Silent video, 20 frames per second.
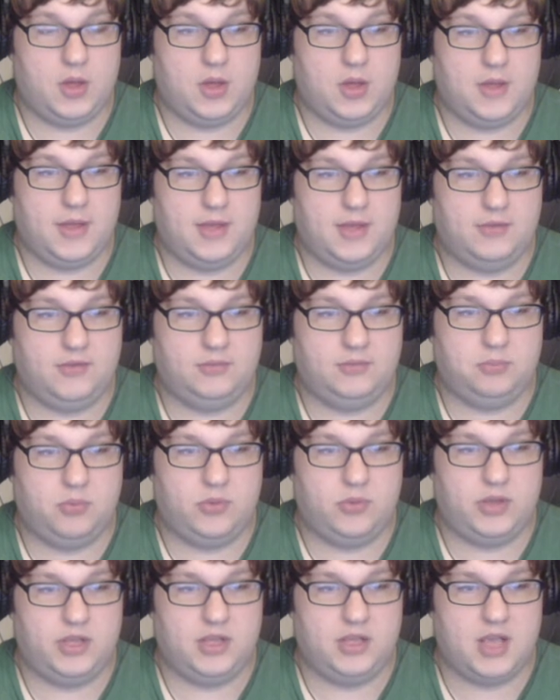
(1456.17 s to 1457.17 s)
At this
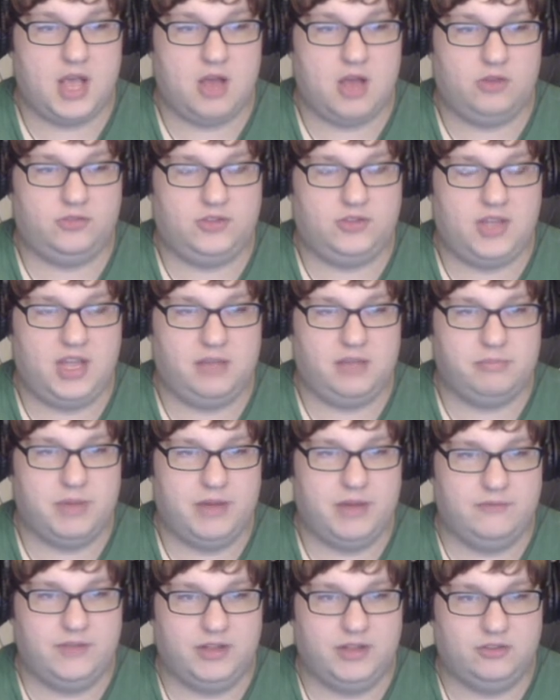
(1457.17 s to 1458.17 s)
point, I'll take my
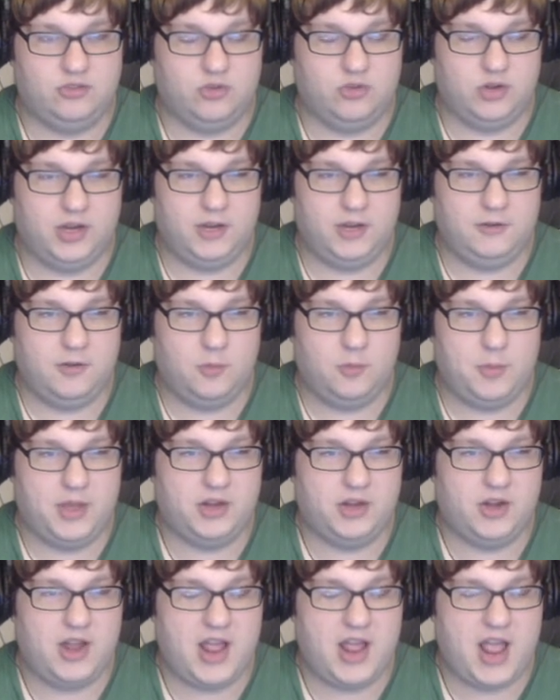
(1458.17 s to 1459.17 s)
victory, no
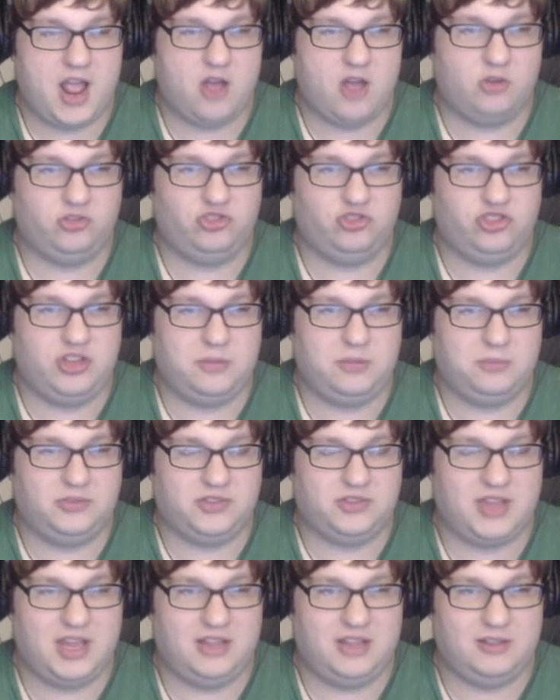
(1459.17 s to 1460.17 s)
matter how
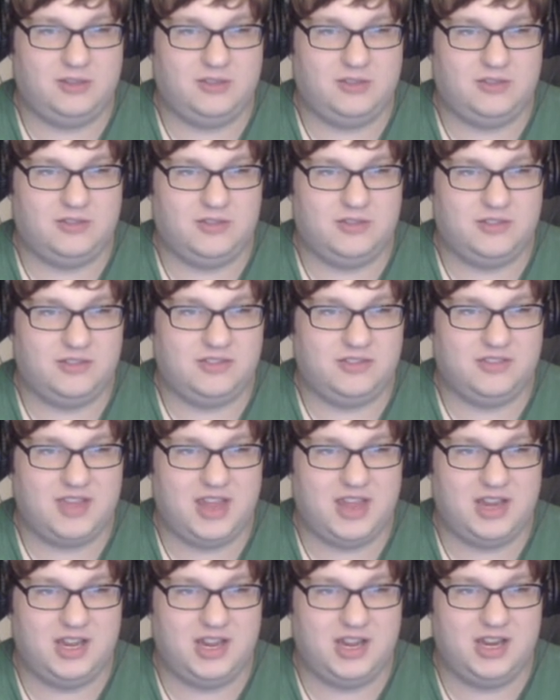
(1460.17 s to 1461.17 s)
skate,
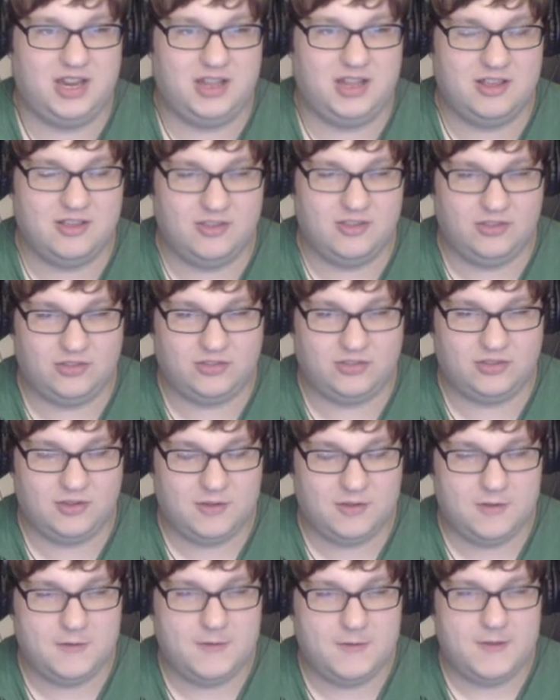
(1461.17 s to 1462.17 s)
skatey it is.
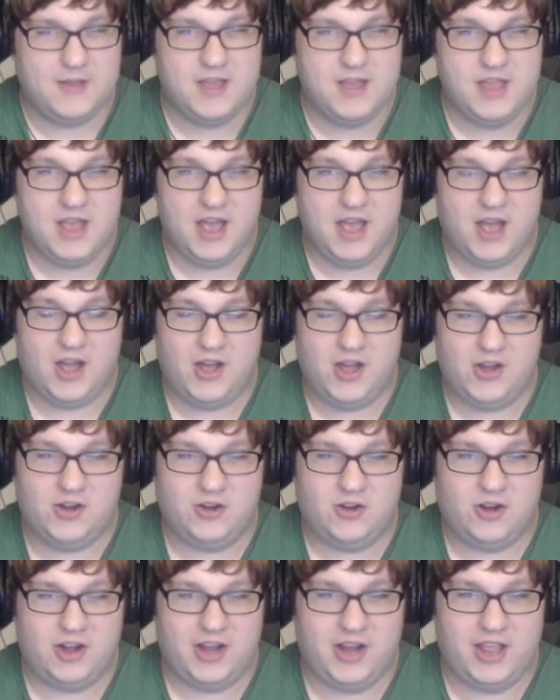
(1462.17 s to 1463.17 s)

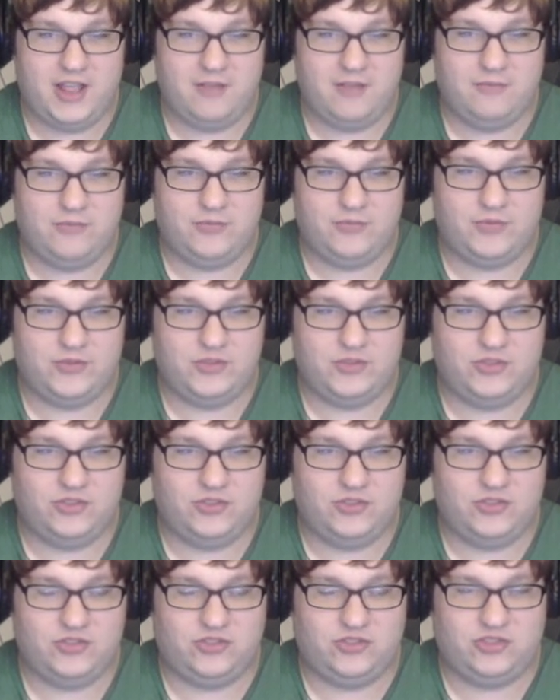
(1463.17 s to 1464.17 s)
Alright.
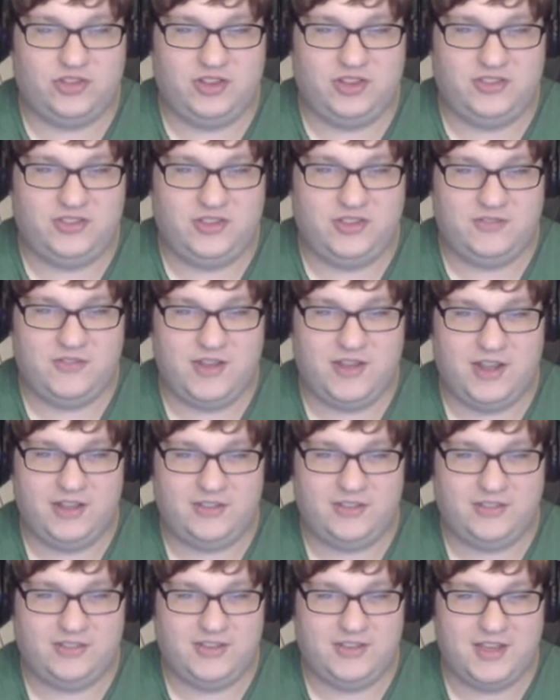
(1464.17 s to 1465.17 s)
Cheesy
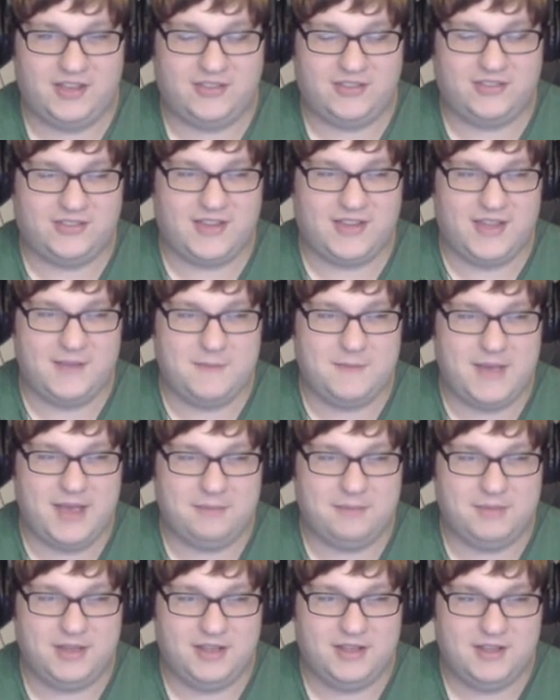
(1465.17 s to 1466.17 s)
face. Yes, I am
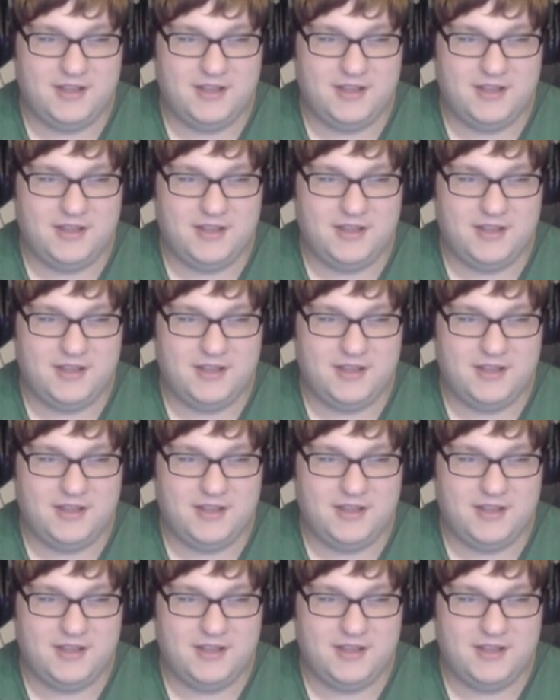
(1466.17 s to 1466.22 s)
happy.